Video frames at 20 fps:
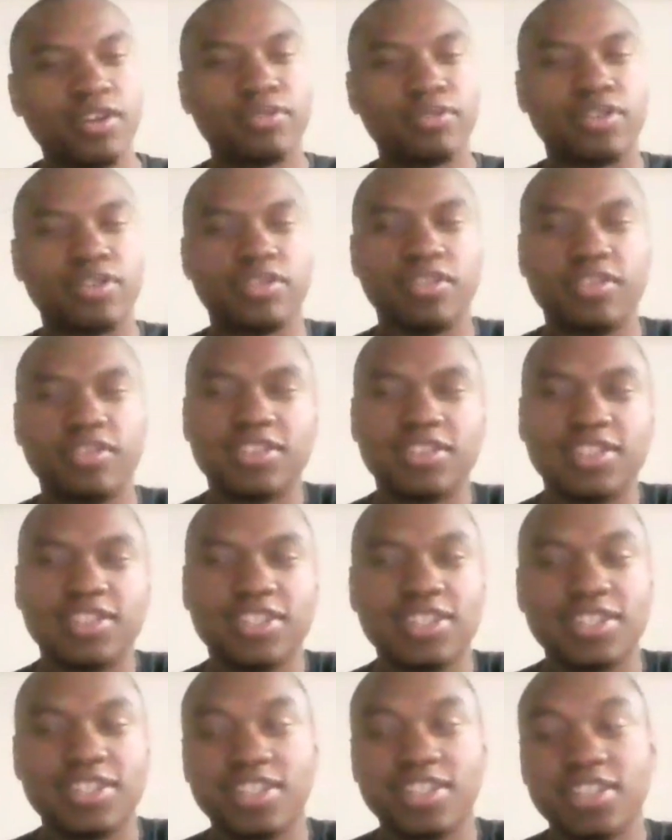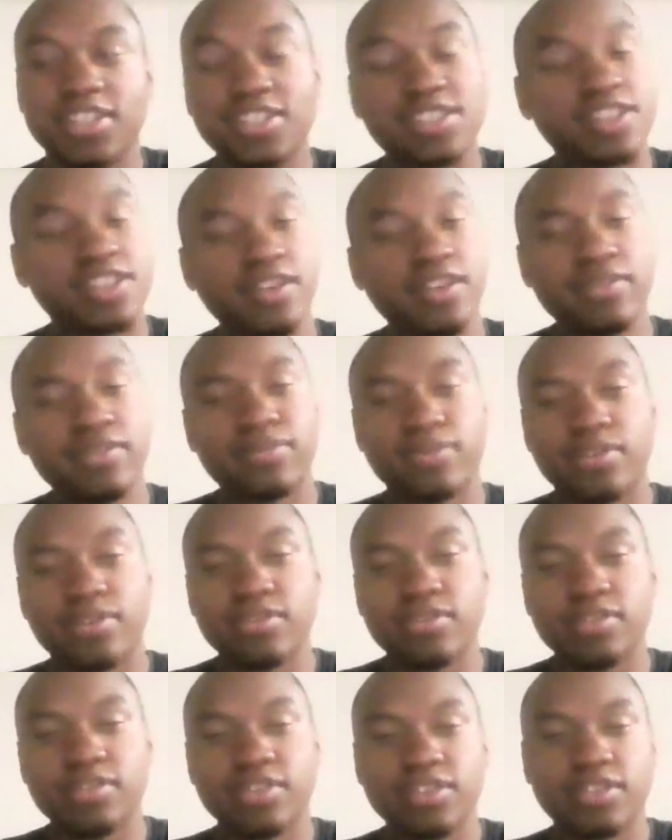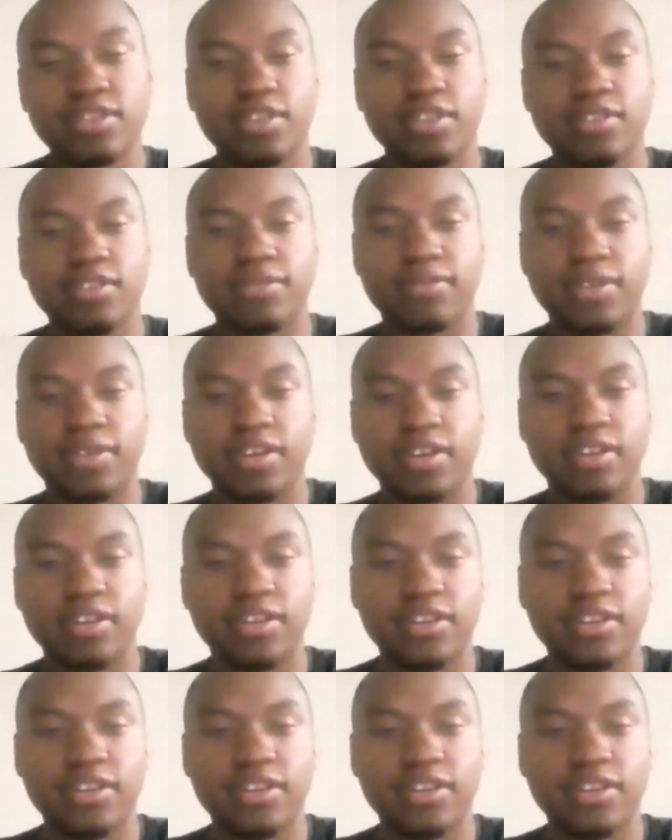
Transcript: You know, it's tough, bro. It's tough, man.